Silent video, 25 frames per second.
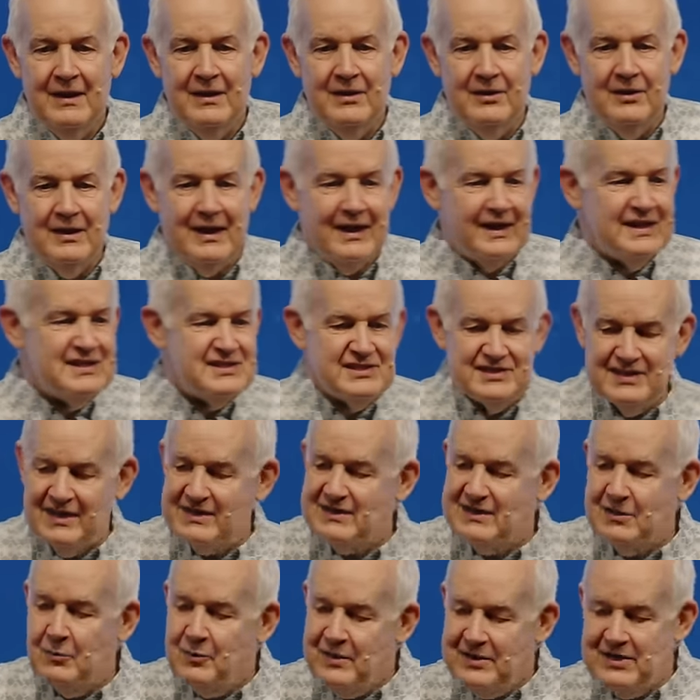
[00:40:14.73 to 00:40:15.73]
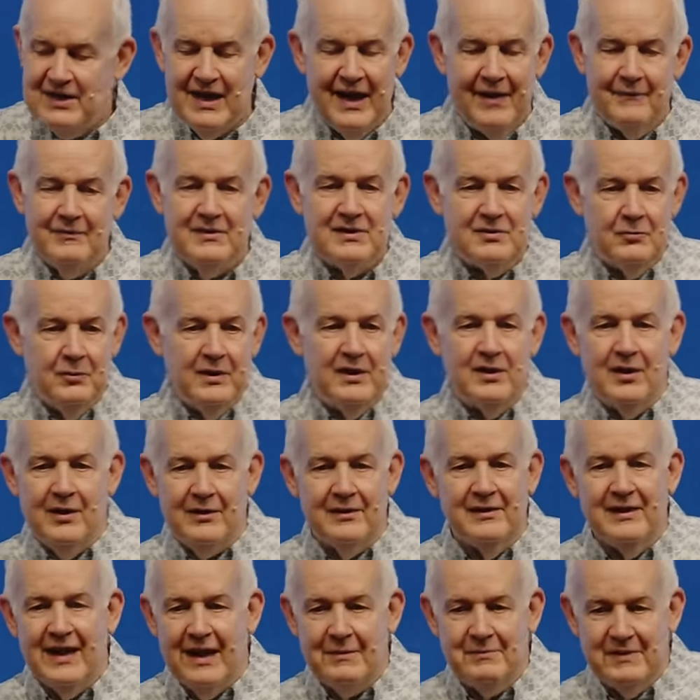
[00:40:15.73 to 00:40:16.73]
You got to stick to what you have, what we
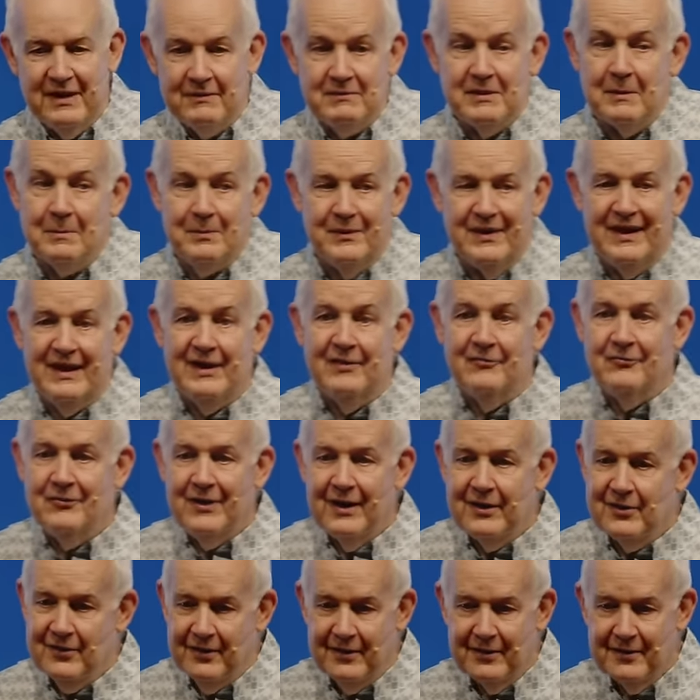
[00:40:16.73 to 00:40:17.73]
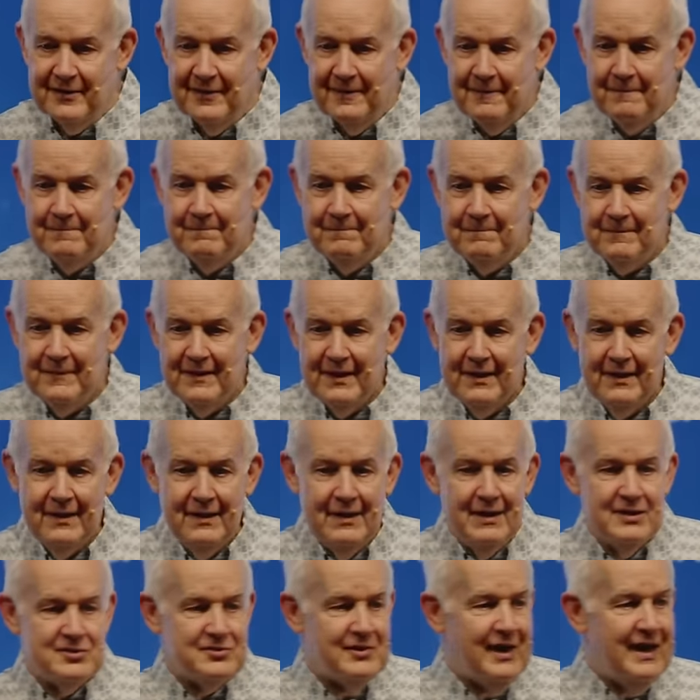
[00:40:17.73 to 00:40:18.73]
call in I B M, the plan of record.
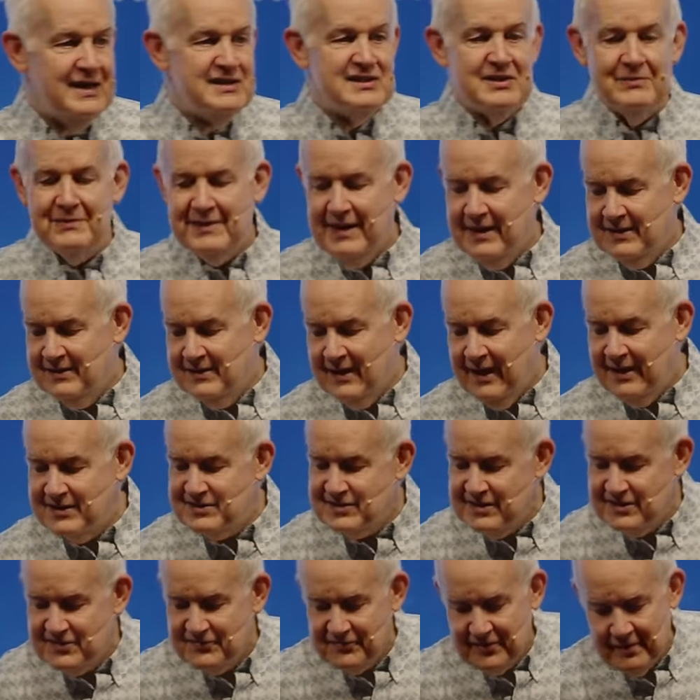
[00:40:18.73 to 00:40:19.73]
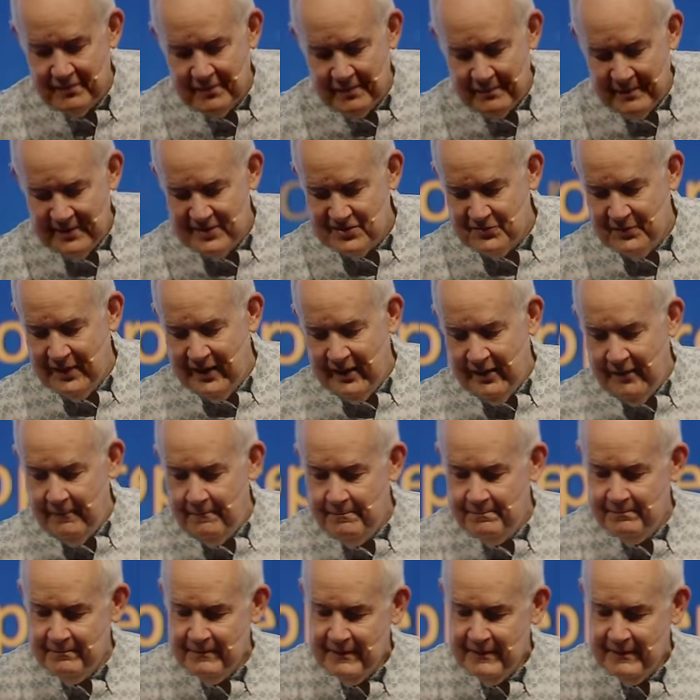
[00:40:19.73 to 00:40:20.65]
So hide some of that nonsense from them as well.